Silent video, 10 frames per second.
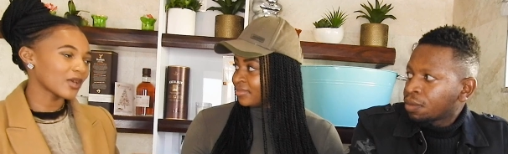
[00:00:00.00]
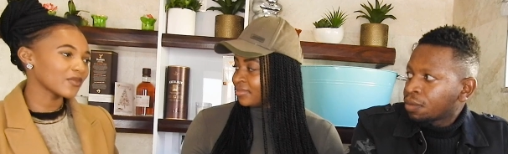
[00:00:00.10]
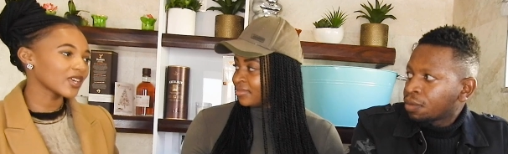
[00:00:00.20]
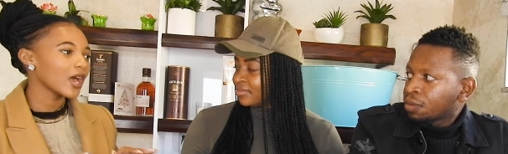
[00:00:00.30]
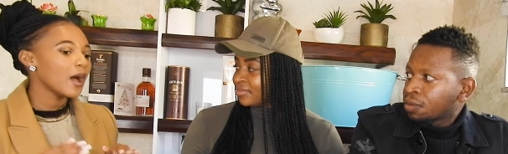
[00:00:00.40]
Speaker 1: or
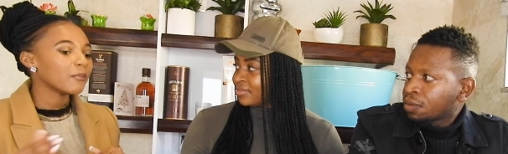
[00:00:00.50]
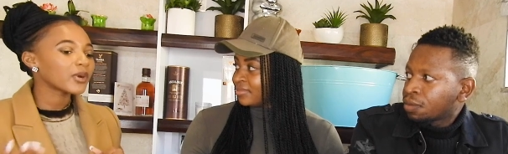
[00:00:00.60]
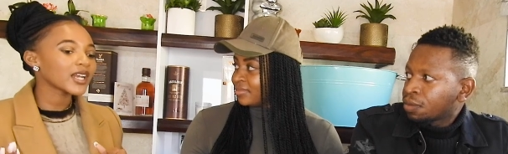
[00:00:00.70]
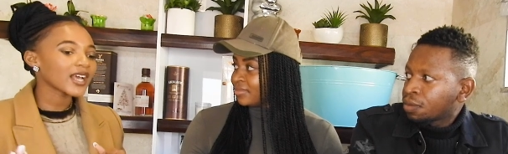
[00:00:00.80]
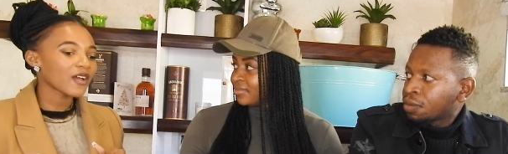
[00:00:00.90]
something.
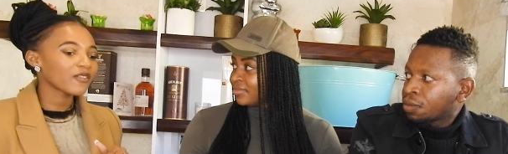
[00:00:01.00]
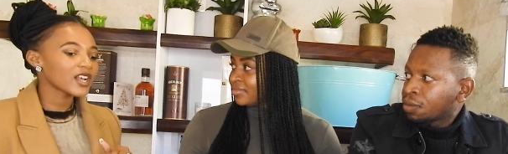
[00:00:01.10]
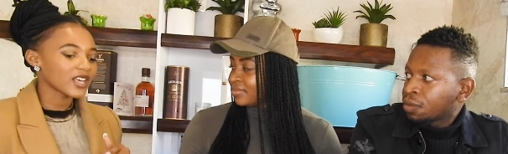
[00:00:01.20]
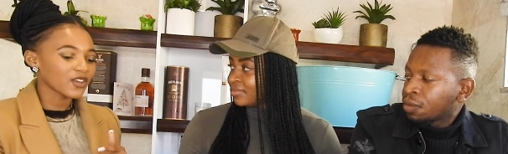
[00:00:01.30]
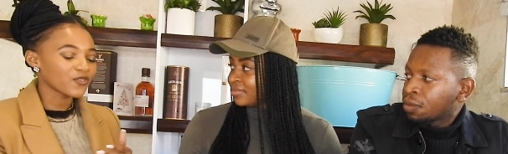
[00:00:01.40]
But, like, I feel
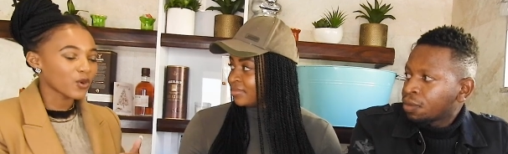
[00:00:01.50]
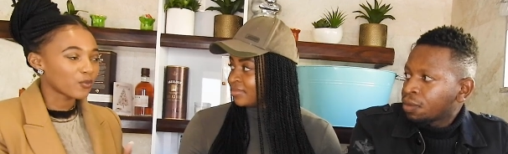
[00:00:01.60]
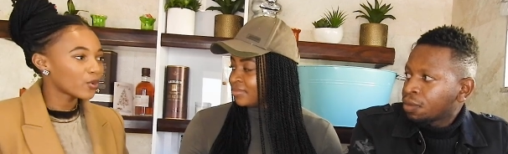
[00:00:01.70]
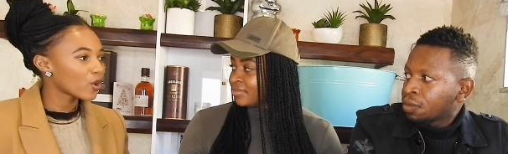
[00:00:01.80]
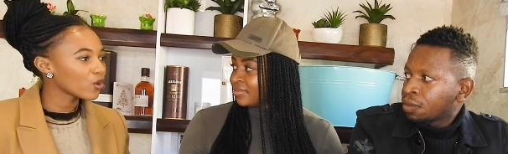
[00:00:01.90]
like if
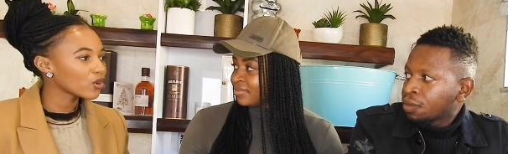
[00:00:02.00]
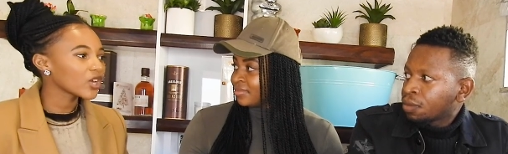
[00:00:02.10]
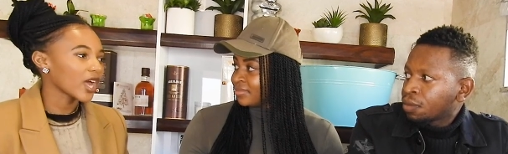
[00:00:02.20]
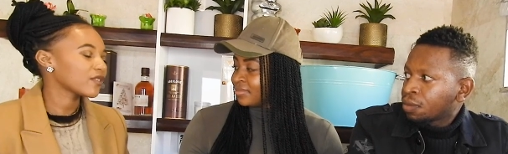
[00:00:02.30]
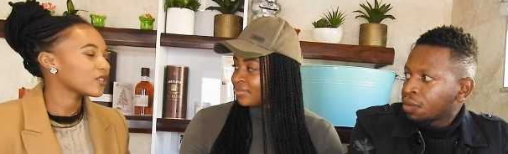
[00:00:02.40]
you're
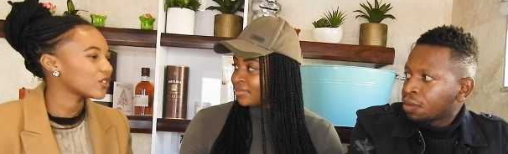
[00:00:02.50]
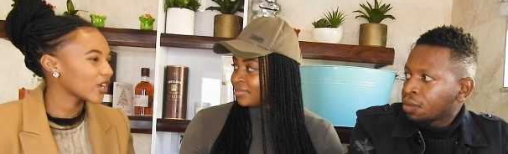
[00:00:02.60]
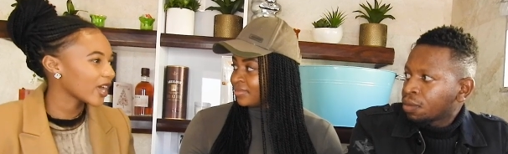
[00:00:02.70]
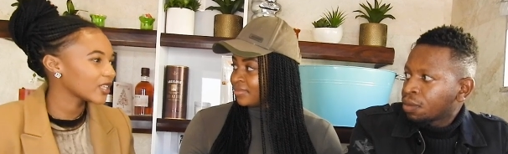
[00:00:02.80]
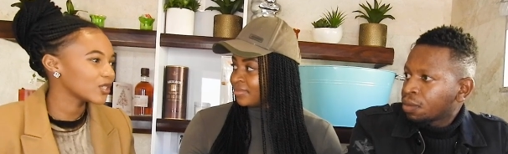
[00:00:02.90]
broke, you have to
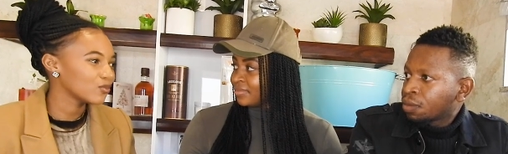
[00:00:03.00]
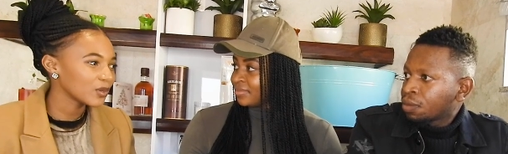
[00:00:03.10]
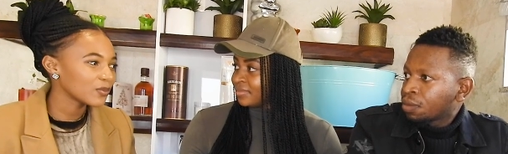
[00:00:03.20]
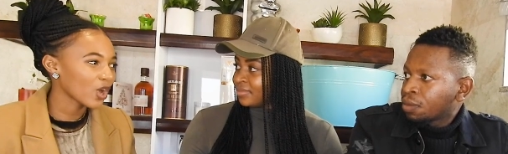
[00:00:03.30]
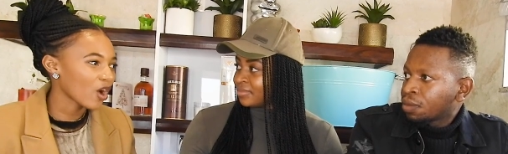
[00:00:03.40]
try to
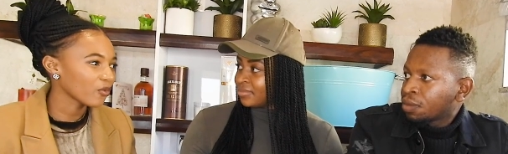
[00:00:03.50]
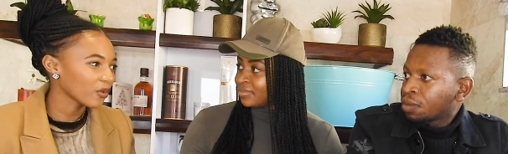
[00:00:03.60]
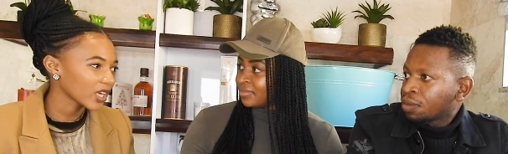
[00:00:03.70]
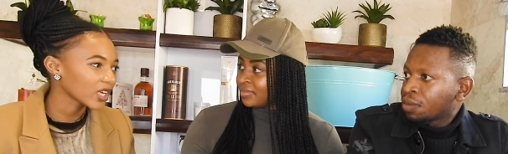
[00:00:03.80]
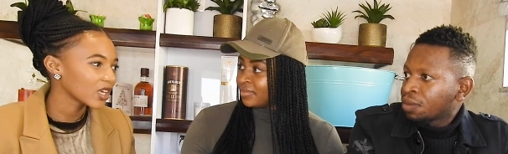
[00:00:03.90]
meet me
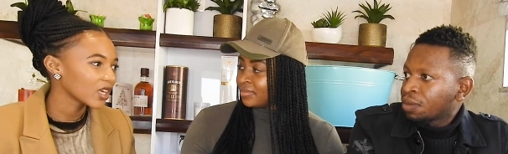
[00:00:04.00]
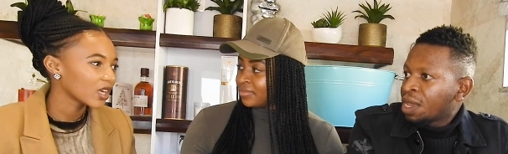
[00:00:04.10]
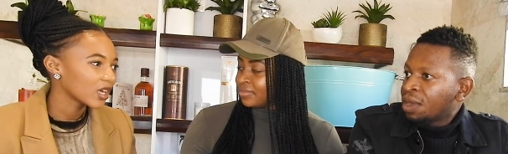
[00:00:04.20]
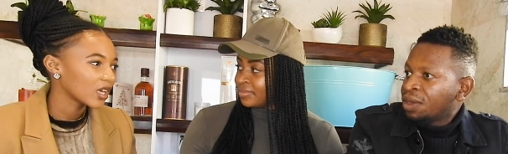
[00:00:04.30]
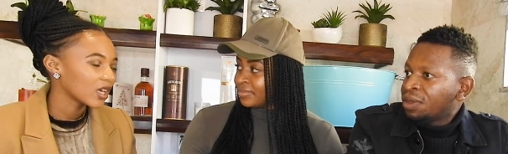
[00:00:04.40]
halfway.
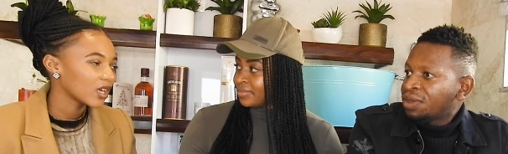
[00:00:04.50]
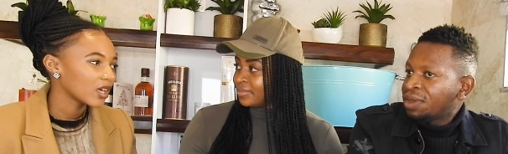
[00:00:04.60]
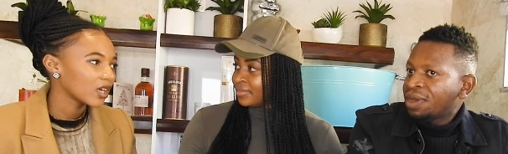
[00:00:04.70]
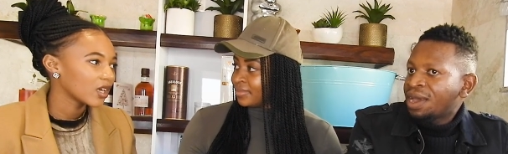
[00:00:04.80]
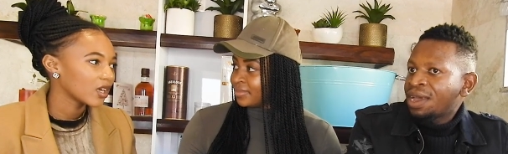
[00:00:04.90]
Speaker 2: You
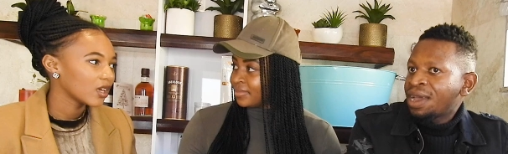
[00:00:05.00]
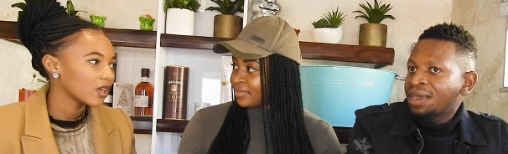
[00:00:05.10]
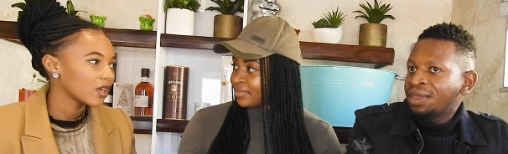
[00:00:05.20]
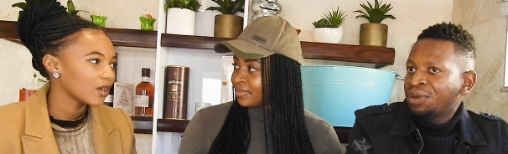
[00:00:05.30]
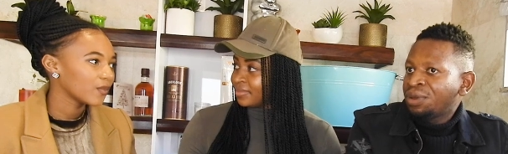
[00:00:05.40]
see, I,
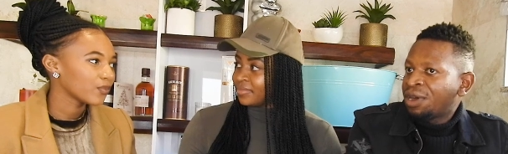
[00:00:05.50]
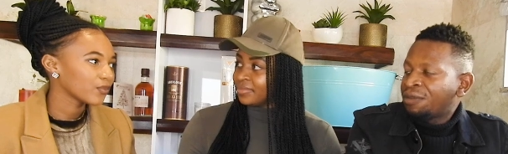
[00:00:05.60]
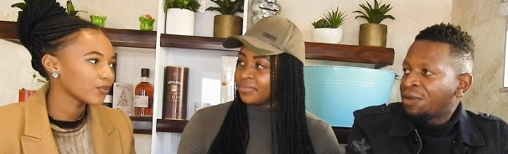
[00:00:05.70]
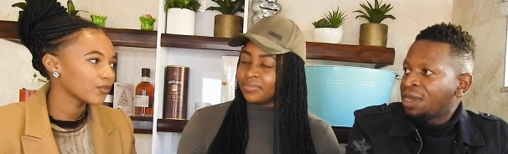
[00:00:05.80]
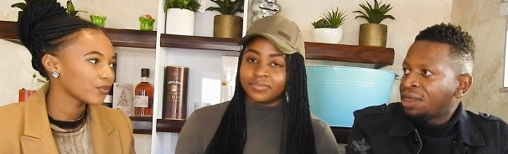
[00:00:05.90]
I get the whole
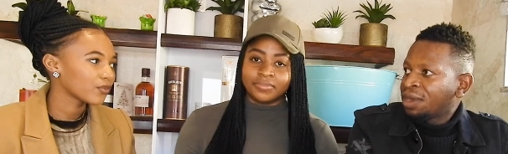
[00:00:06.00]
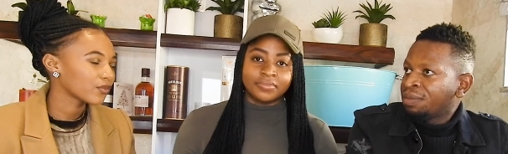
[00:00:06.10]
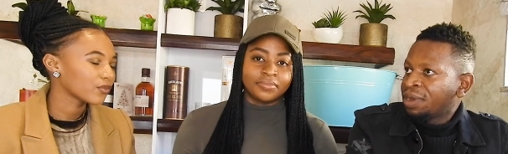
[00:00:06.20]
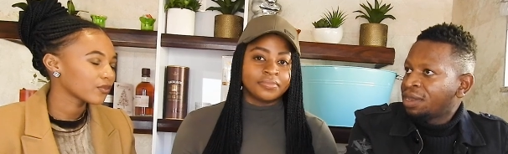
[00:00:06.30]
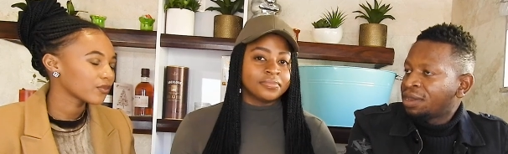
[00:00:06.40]
halfway
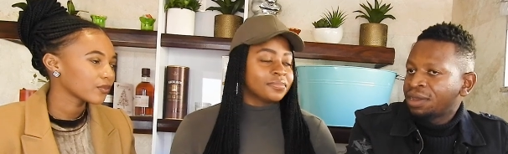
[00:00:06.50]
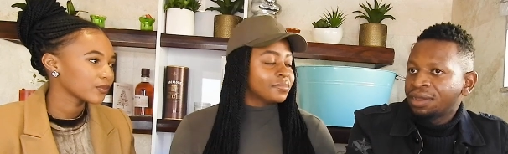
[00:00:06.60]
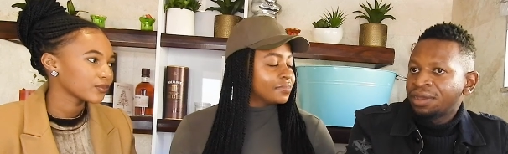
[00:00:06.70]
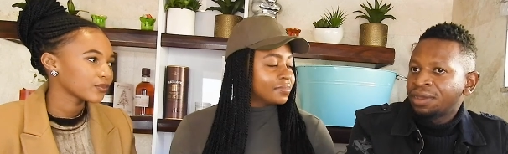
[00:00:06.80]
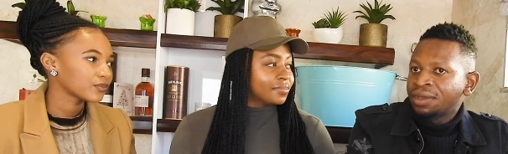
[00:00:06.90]
thing, but
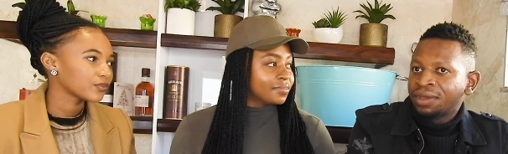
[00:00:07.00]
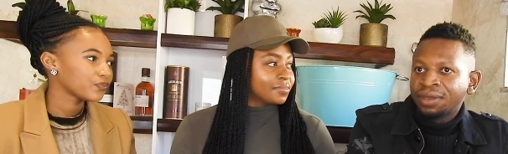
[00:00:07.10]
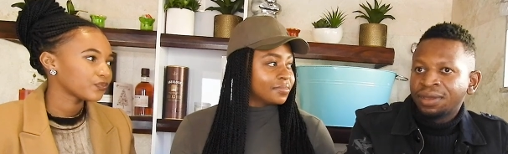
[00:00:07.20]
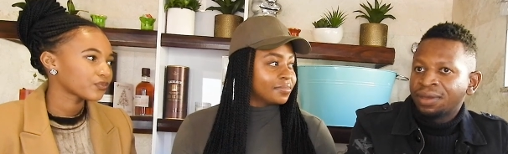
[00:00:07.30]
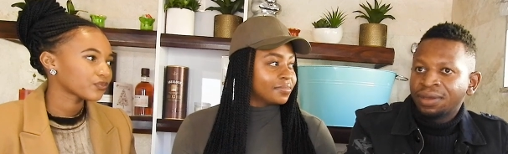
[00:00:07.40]

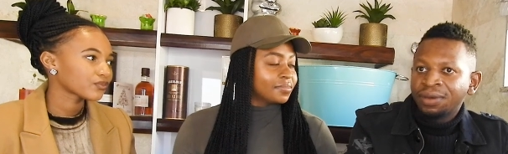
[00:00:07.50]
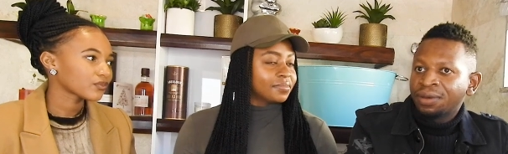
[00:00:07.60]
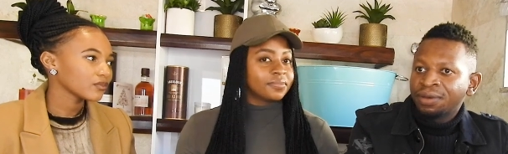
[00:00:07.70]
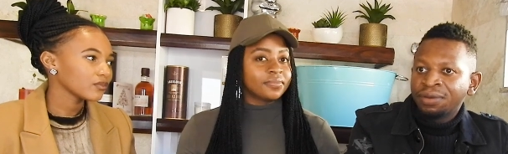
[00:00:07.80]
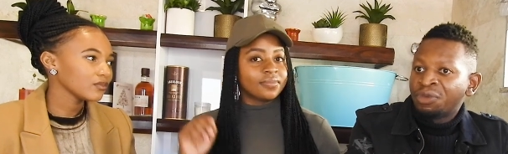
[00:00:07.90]

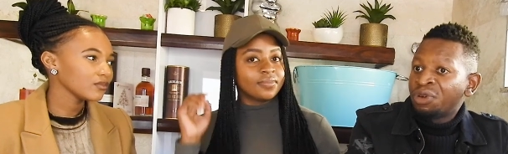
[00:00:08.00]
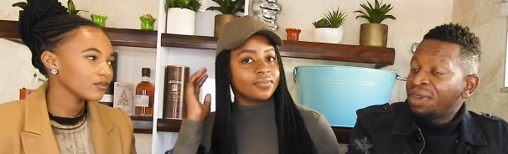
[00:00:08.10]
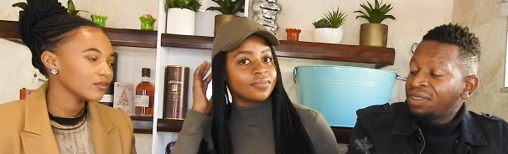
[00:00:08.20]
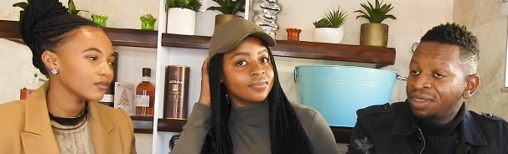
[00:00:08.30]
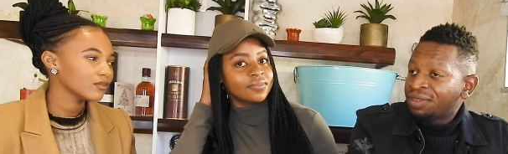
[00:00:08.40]

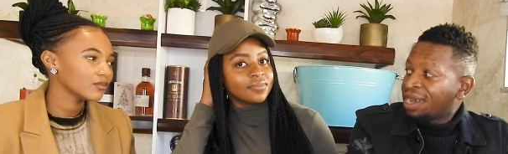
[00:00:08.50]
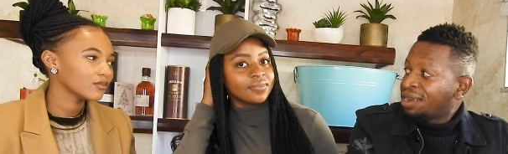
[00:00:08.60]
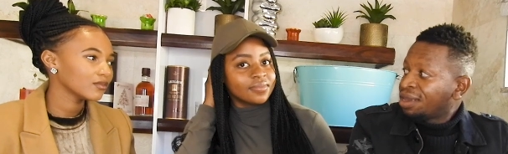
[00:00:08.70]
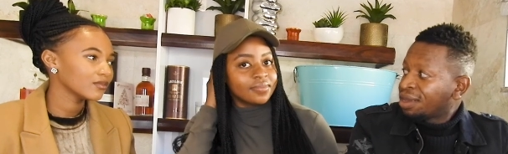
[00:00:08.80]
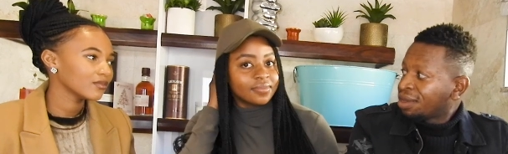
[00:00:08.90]
romance needs
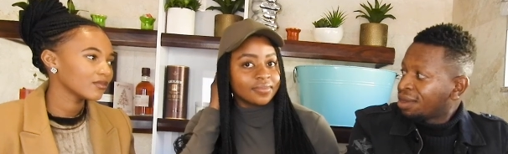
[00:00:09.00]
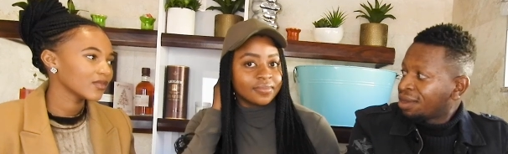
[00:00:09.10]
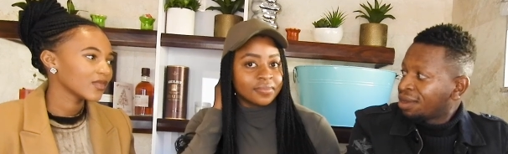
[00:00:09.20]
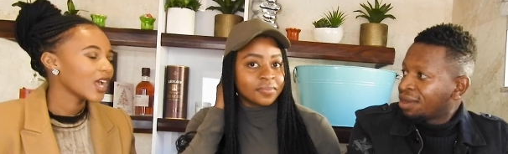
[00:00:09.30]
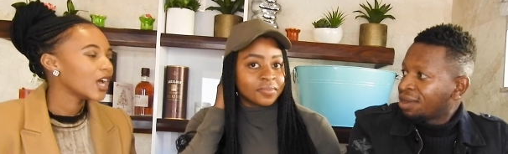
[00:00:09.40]
money.
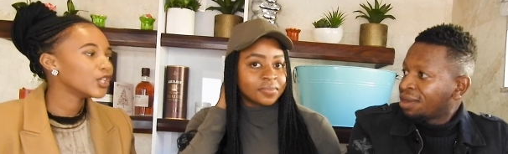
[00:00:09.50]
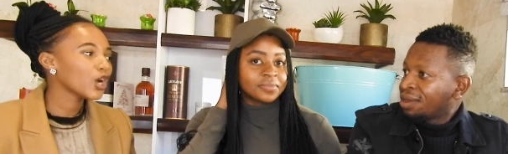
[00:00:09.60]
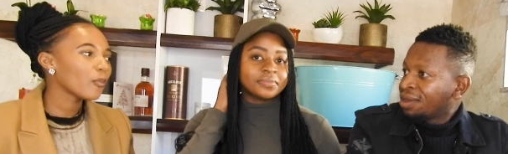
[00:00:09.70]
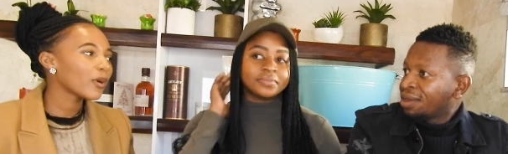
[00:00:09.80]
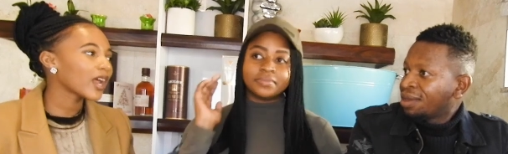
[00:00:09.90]
No,